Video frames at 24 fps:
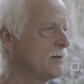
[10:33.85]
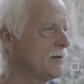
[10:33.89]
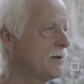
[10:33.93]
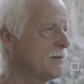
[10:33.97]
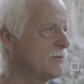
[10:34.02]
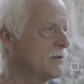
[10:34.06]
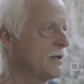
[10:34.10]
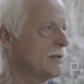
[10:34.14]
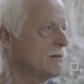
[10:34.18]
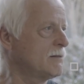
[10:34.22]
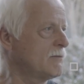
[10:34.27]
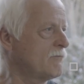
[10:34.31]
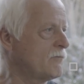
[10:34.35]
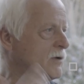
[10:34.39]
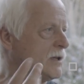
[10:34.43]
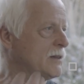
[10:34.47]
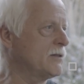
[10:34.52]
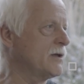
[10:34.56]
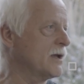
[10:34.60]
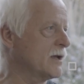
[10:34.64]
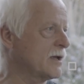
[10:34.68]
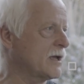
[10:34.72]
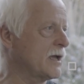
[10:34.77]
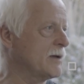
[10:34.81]
And then when
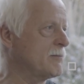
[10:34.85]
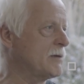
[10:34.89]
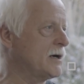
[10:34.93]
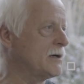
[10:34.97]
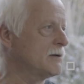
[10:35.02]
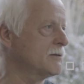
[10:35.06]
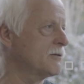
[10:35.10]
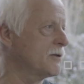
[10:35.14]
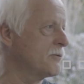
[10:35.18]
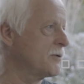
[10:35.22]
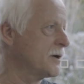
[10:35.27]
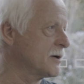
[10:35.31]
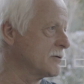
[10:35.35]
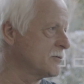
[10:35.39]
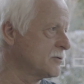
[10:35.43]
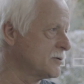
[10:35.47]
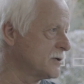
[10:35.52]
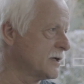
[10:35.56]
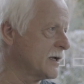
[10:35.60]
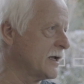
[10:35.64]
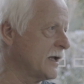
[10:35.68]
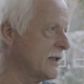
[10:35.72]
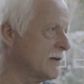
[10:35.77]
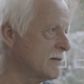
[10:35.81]
they came out, they were
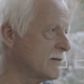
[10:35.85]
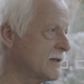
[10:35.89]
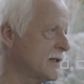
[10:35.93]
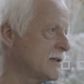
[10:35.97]
good again.